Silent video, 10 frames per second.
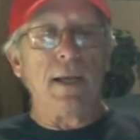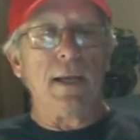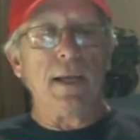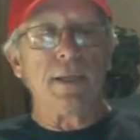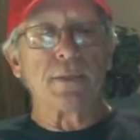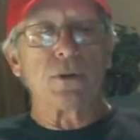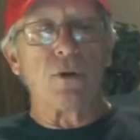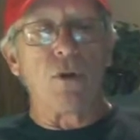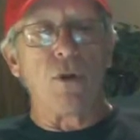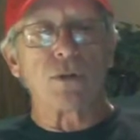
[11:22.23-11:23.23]
is
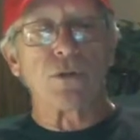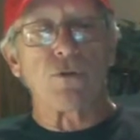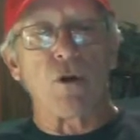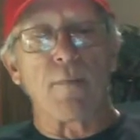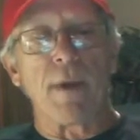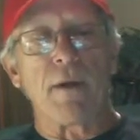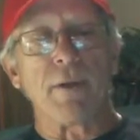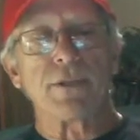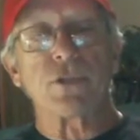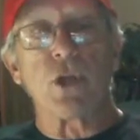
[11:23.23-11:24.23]
called
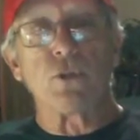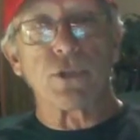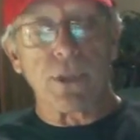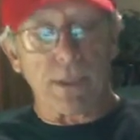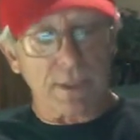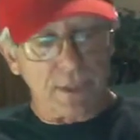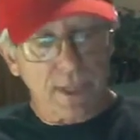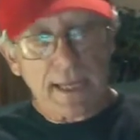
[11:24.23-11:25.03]
Strawberry Solstice.